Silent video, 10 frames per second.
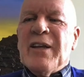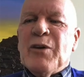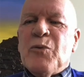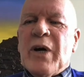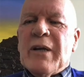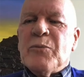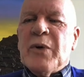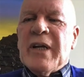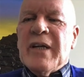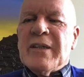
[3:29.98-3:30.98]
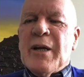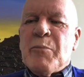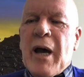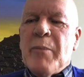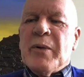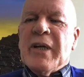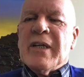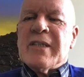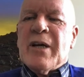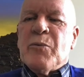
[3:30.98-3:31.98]
think what ended up happening
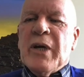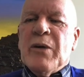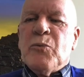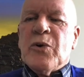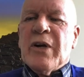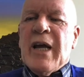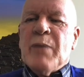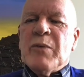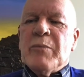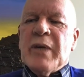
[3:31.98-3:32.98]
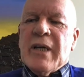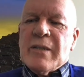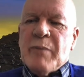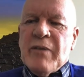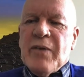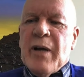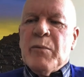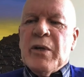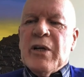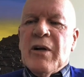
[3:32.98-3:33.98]
is that we were able, because my
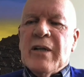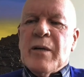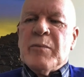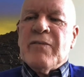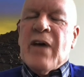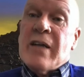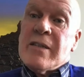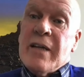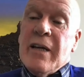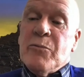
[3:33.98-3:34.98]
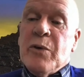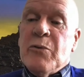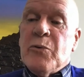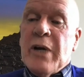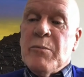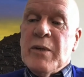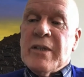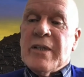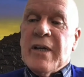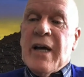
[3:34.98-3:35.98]
family are all double vaccinated, we were able
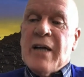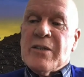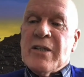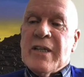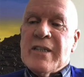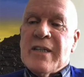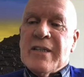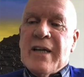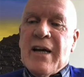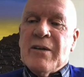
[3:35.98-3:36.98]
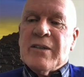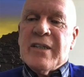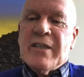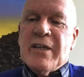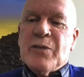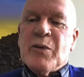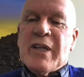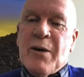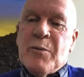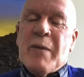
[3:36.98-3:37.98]
to actually sit down to dinner
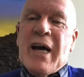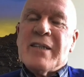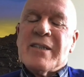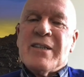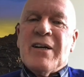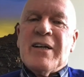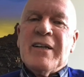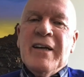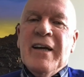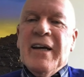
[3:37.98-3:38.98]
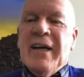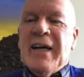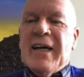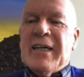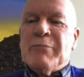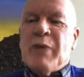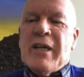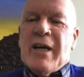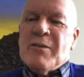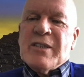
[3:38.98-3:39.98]
without masks on. And
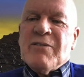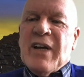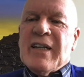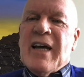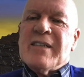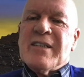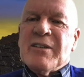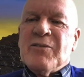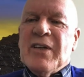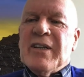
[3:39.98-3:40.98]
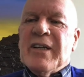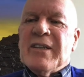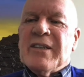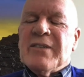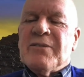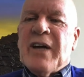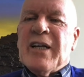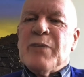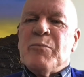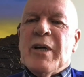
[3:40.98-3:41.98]
that was a fantastic feeling, to
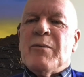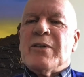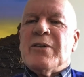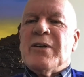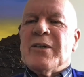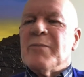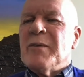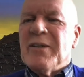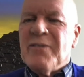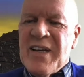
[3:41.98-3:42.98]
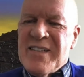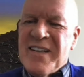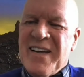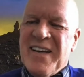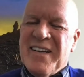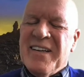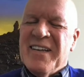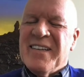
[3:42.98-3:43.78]
finally be able to look them in the face again